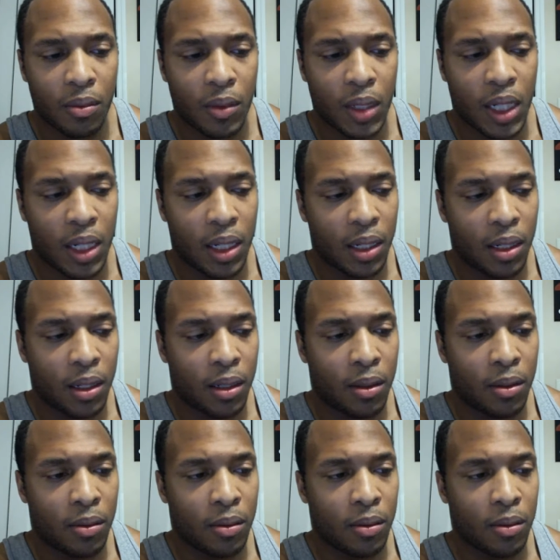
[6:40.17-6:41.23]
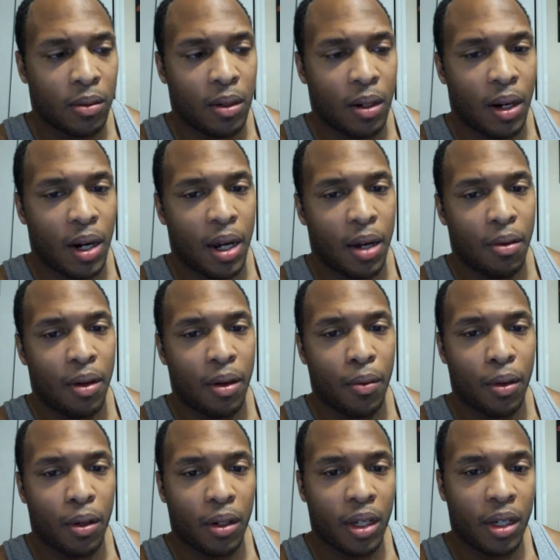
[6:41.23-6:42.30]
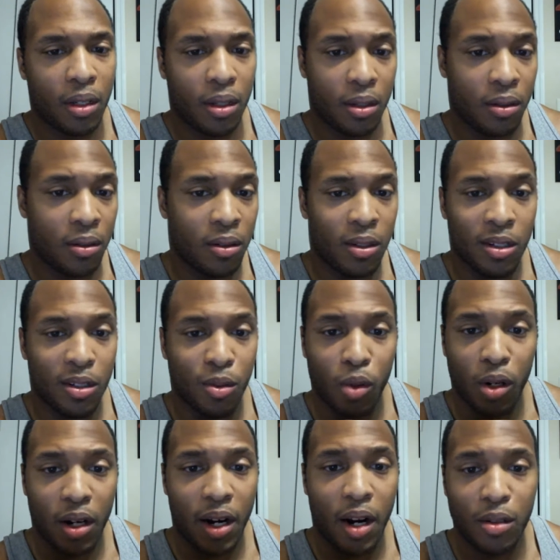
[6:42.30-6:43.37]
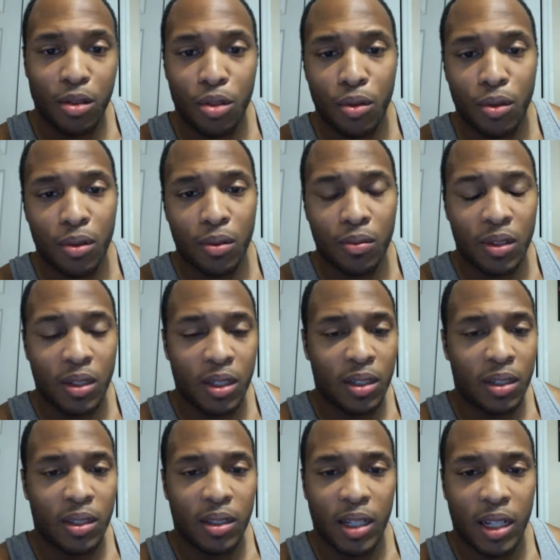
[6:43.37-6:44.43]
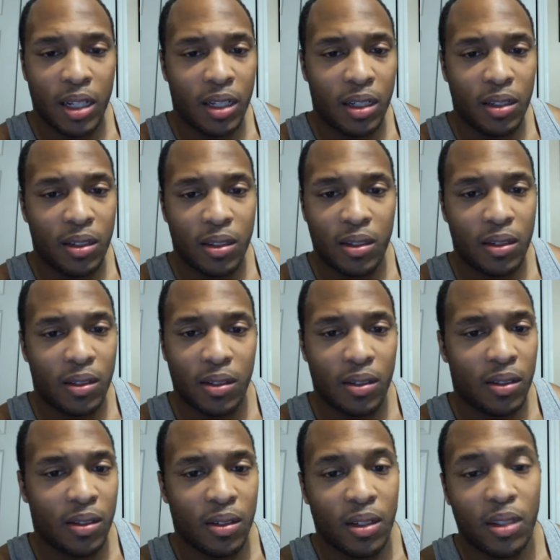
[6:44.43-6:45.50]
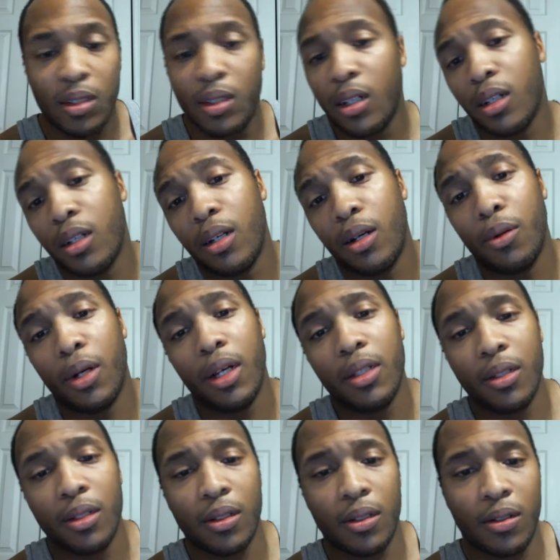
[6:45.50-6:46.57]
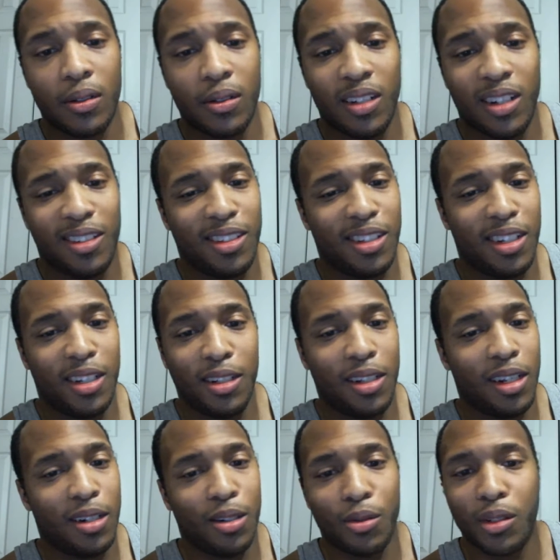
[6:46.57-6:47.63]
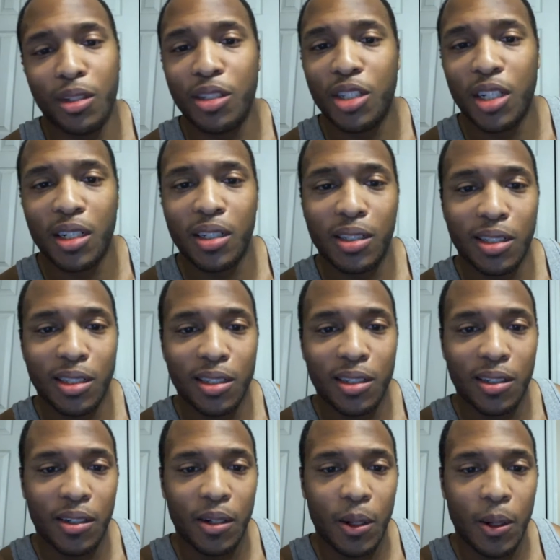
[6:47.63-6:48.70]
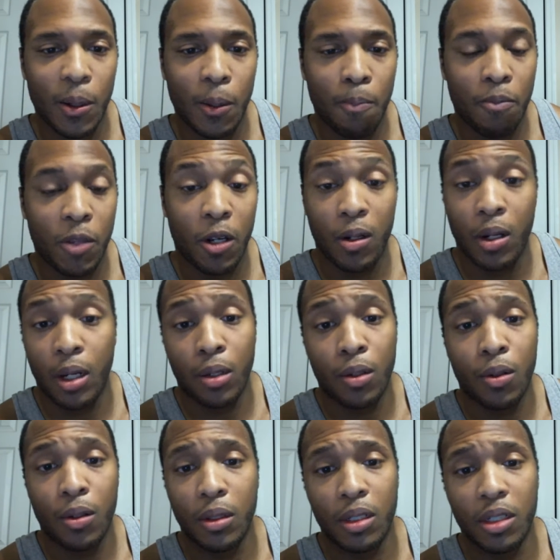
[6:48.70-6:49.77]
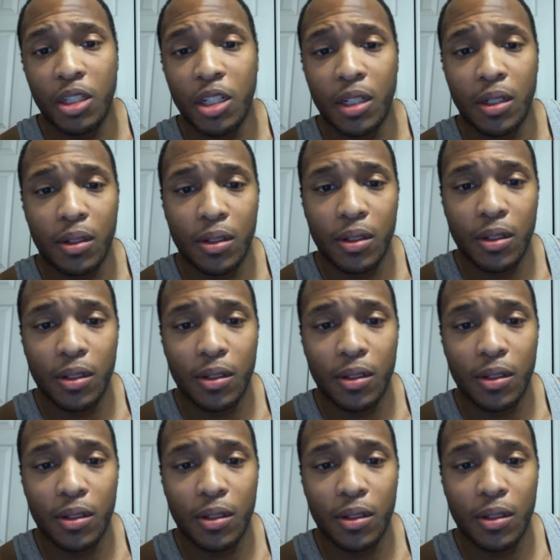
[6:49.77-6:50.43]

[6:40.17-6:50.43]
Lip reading: And now that we're getting the word out to them, they're stuck in their ways. They don't want to change. They're not going to change.